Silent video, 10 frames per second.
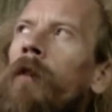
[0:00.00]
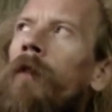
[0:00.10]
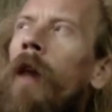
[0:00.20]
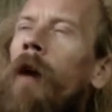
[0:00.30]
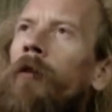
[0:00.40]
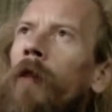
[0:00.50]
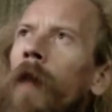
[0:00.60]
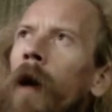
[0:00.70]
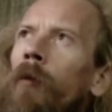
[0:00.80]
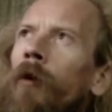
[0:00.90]
that so
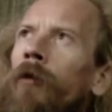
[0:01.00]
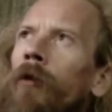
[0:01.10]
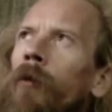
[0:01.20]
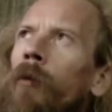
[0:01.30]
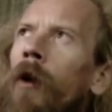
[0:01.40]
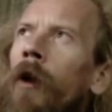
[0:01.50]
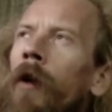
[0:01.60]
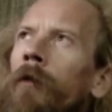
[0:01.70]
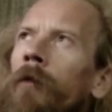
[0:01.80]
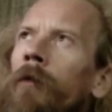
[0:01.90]
that wasn't the one
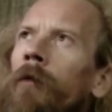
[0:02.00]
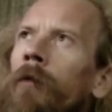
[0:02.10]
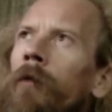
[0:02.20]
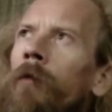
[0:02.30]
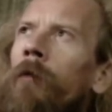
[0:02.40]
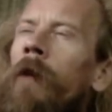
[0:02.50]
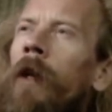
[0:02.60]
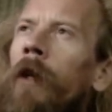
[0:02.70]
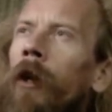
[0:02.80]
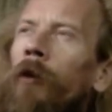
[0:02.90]
I
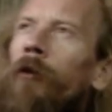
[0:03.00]
videoed.